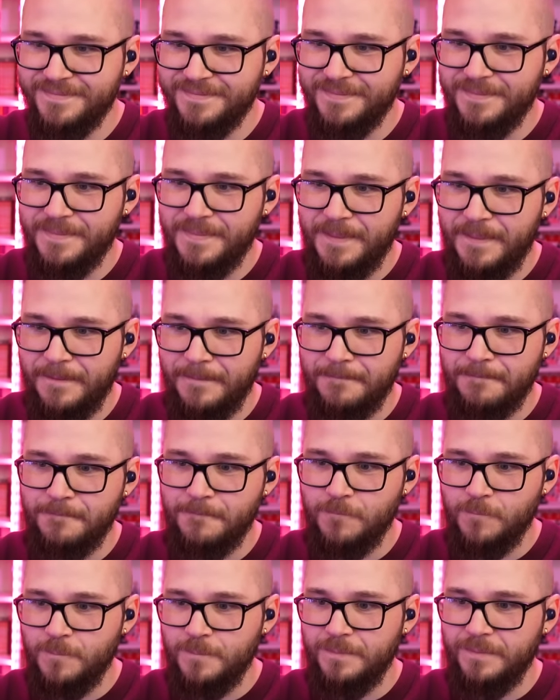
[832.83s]

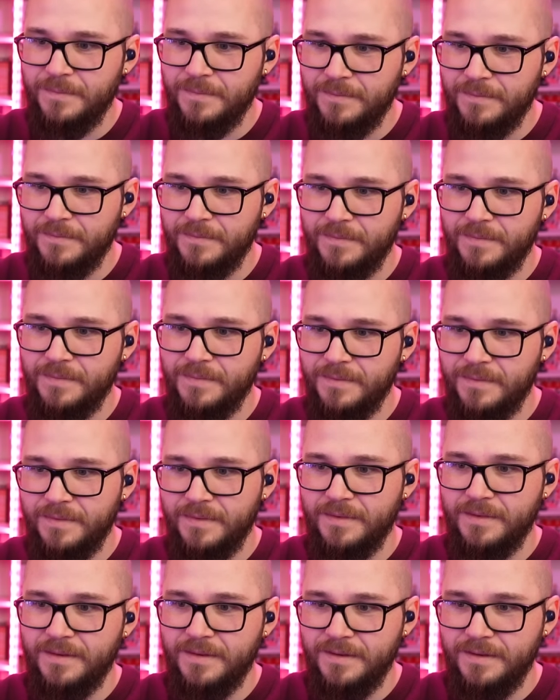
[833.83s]

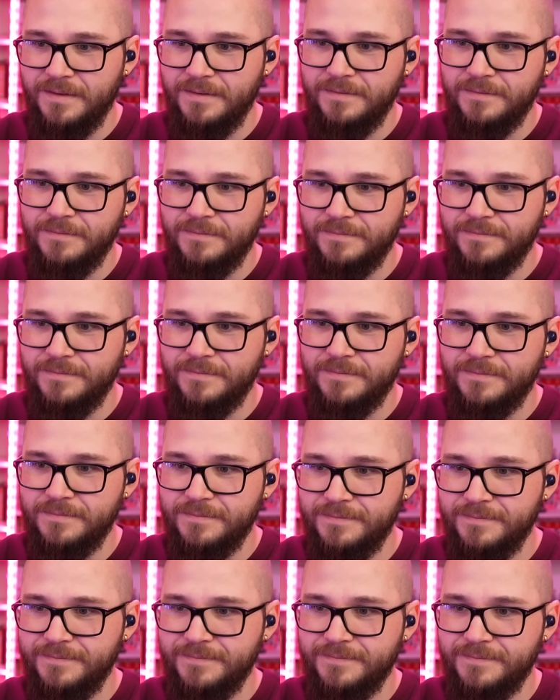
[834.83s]

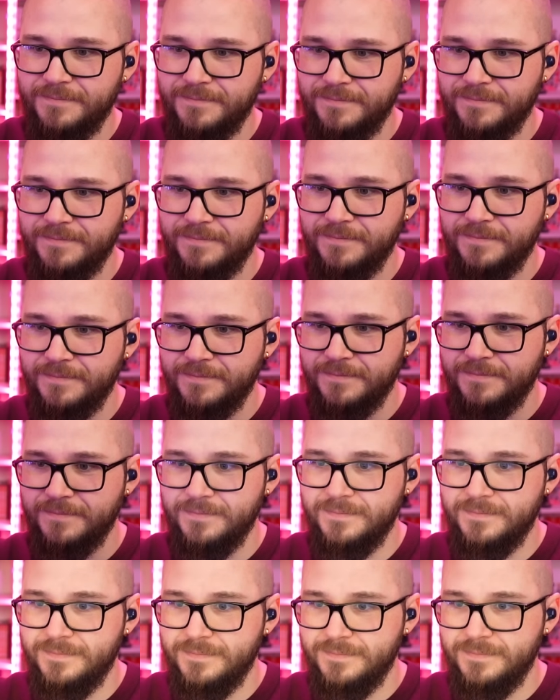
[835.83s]

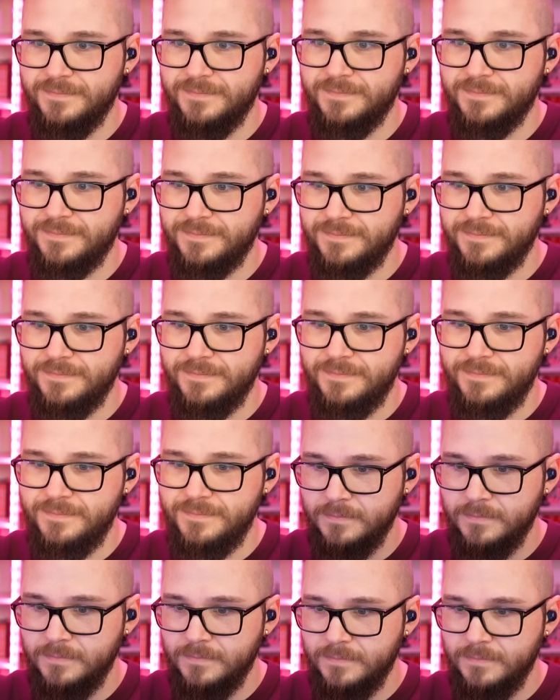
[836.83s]

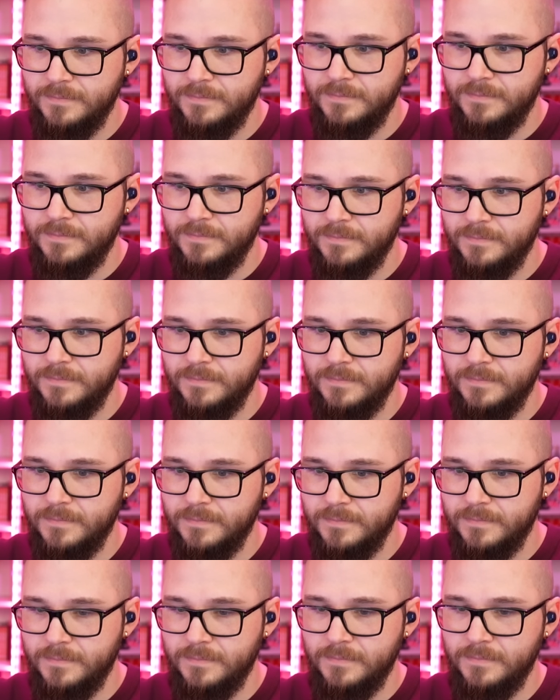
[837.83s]

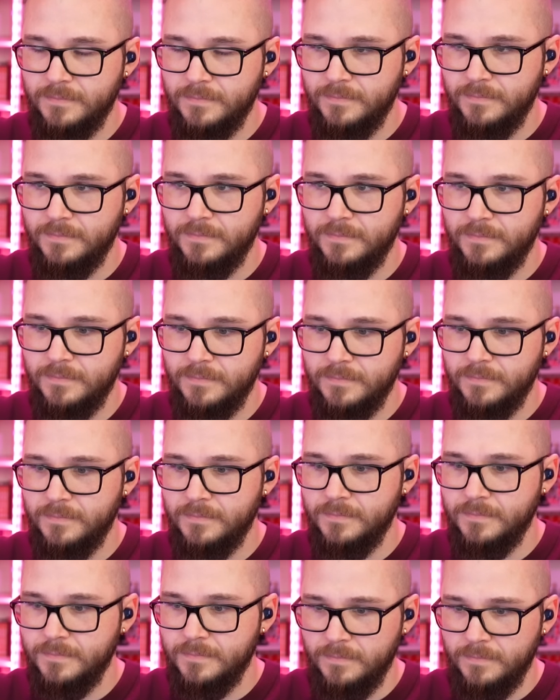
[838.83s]

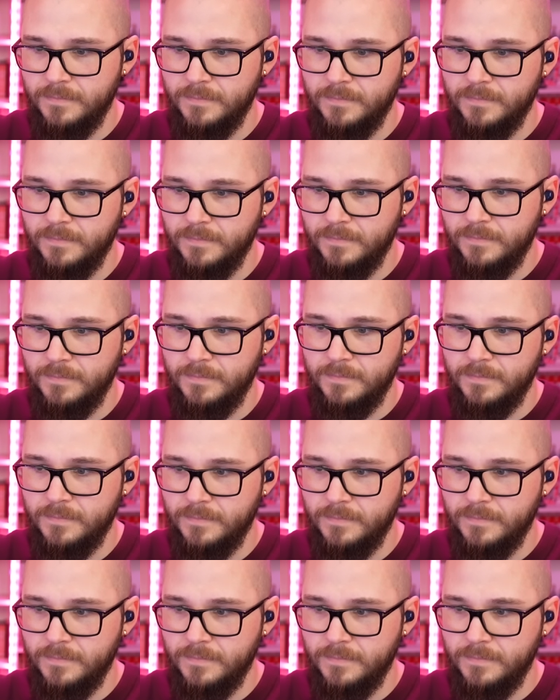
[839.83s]
(no one is talking)